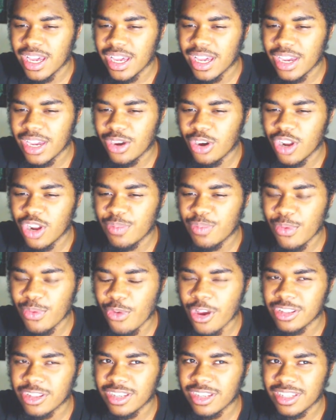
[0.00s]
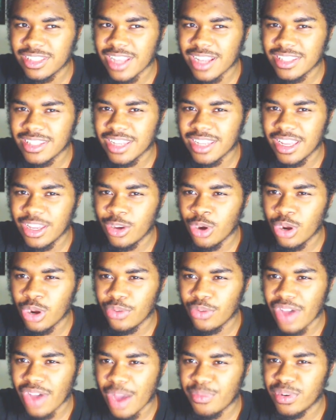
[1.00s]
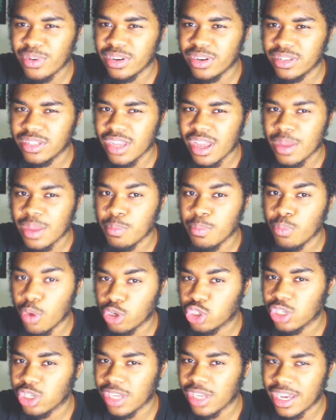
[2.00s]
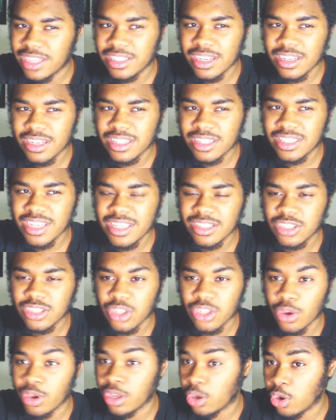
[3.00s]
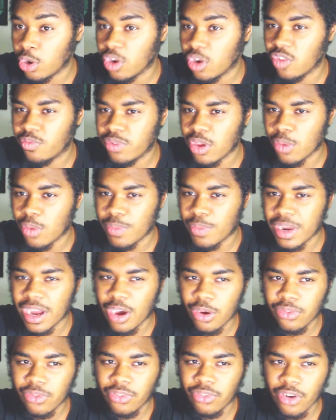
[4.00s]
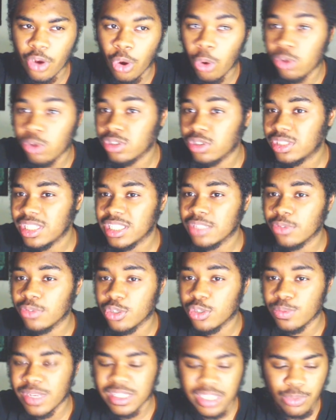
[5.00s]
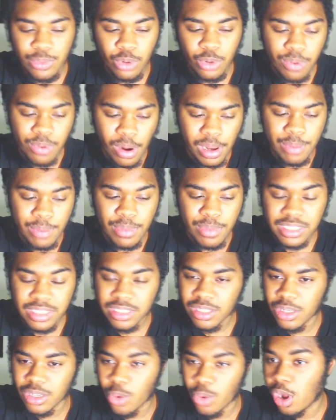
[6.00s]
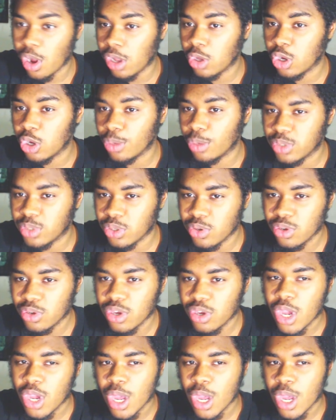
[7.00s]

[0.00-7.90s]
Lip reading: It could have been worse in the sense that it could have happened much later in the season. So he could have been out for the whole season, which means he would have probably missed the World Cup too.